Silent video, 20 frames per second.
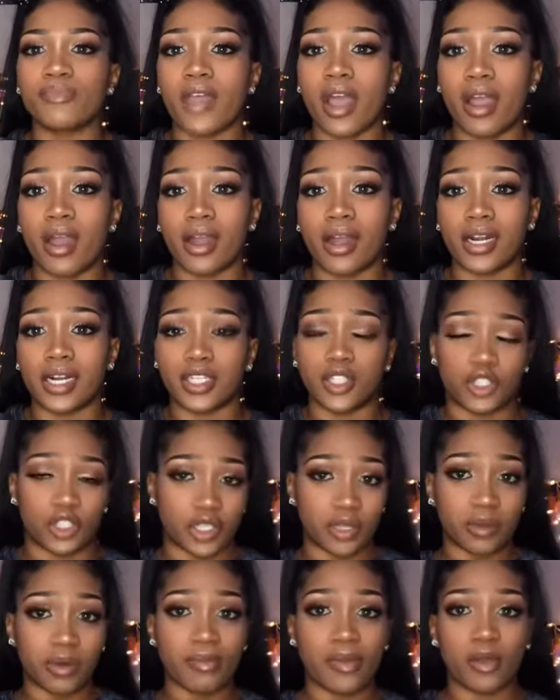are general
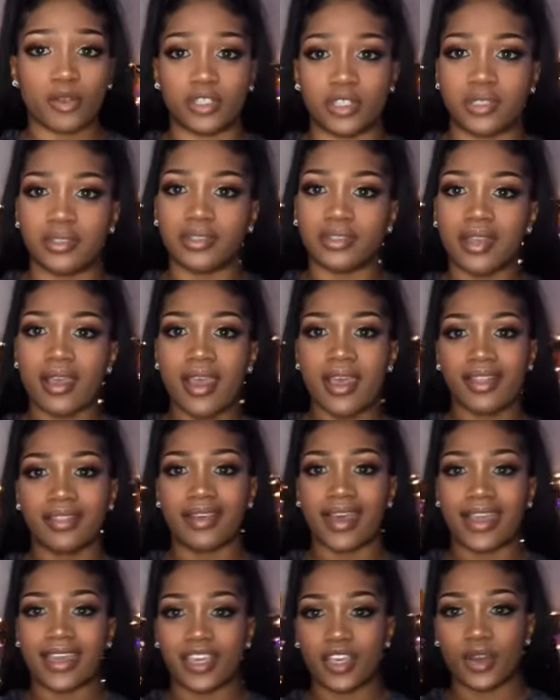motions,
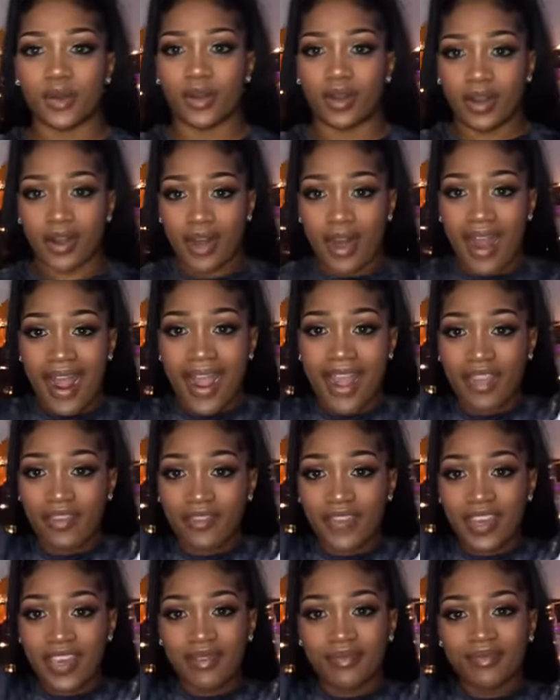like your high
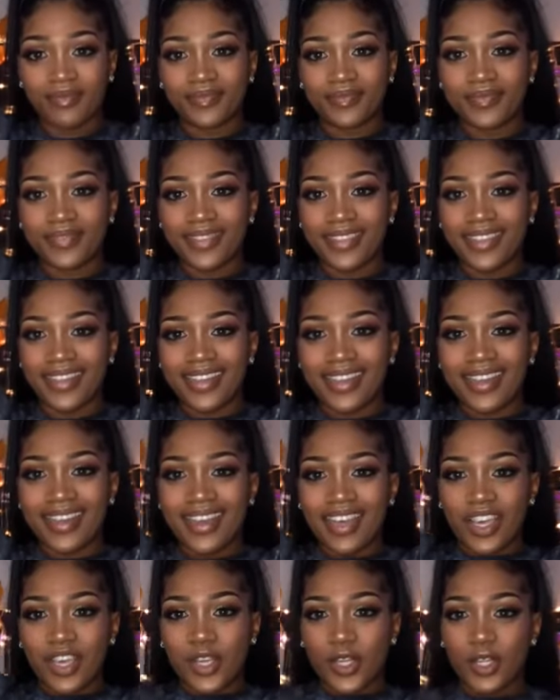V,
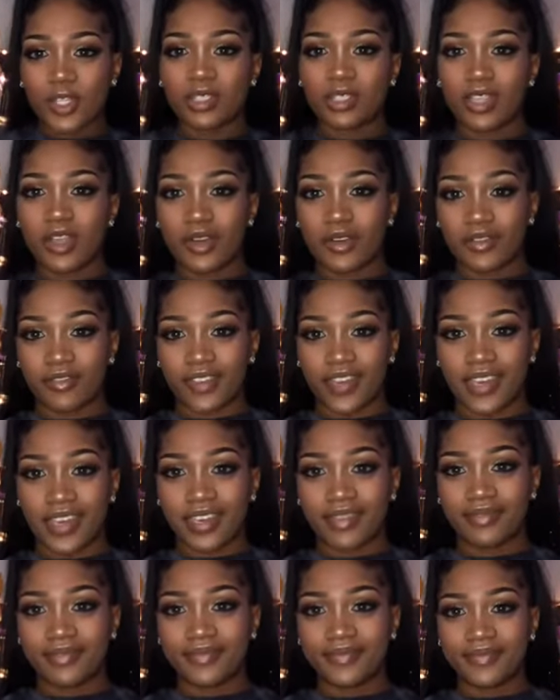your low V,
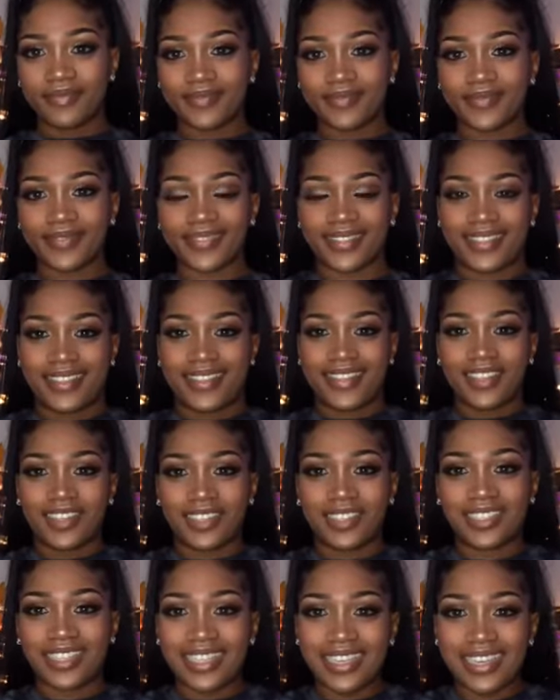your
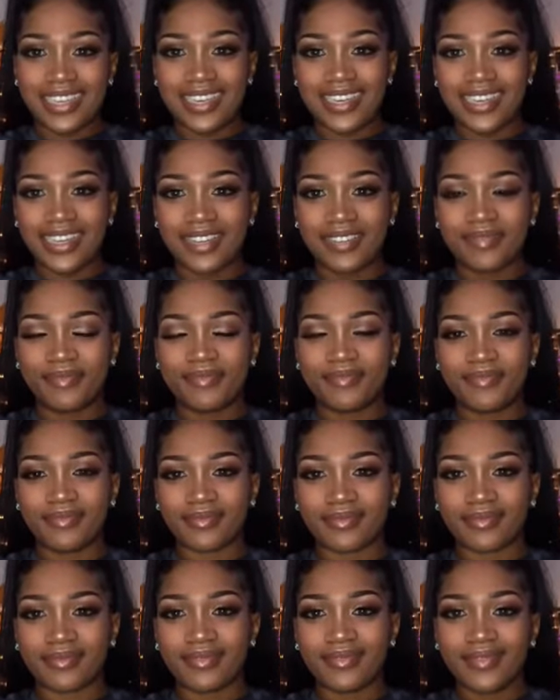T,
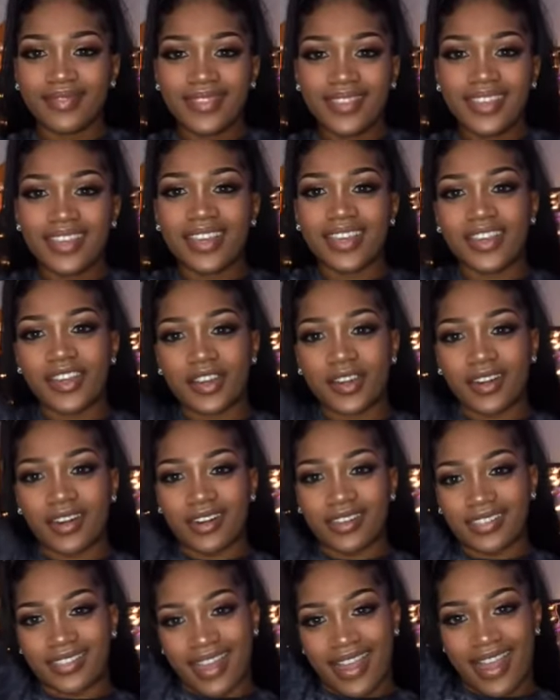your
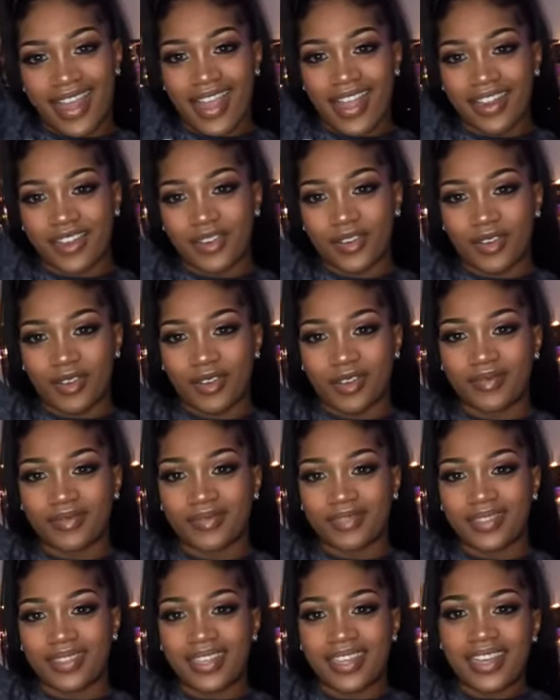diagonal,
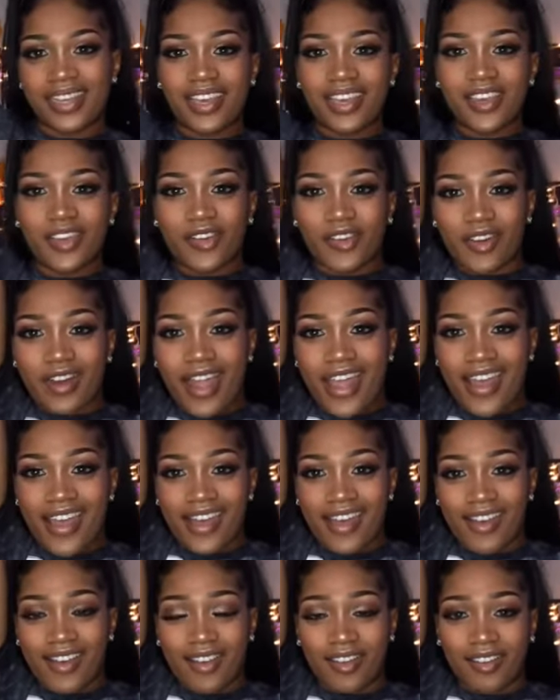your
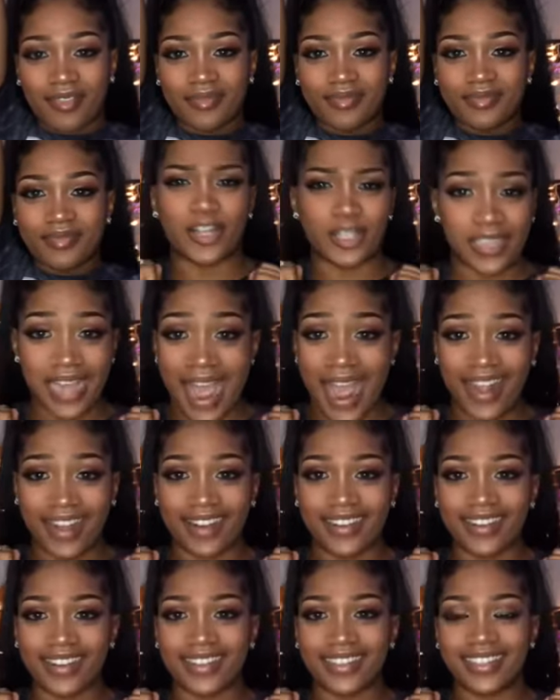L, your
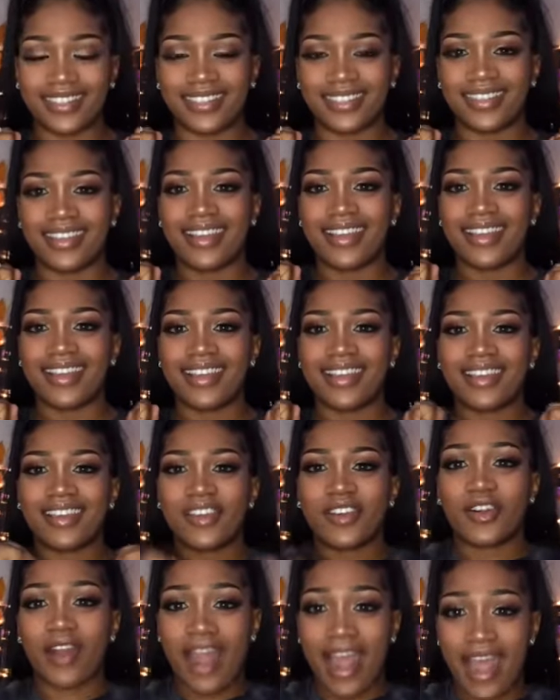daggers,
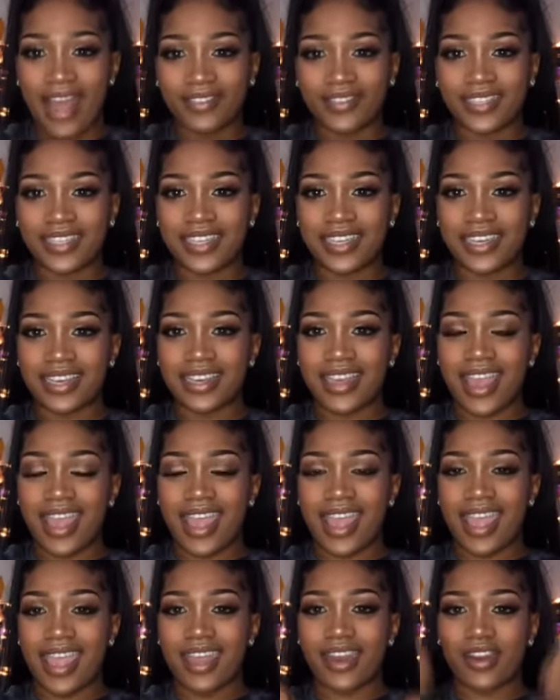your half T,
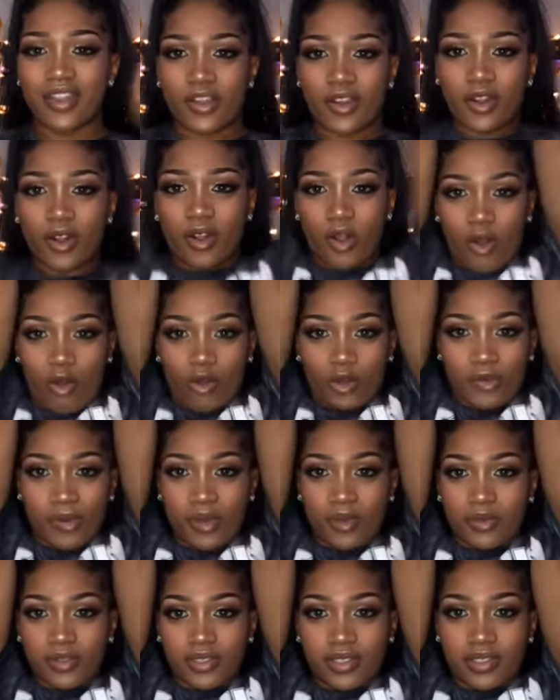and your
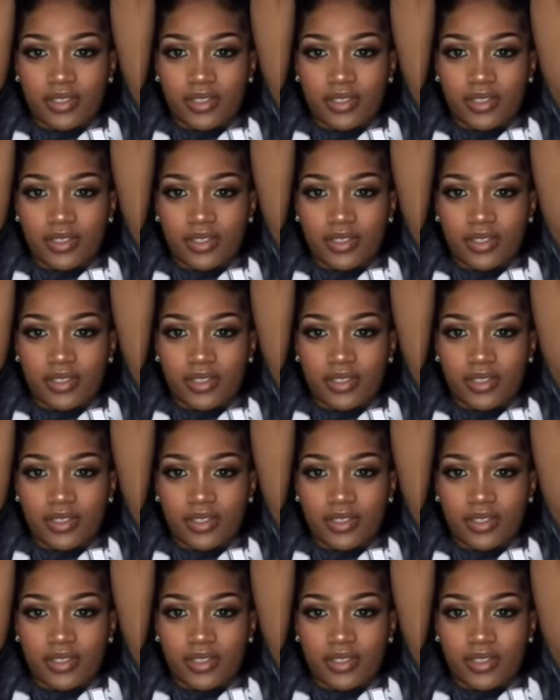goalpost.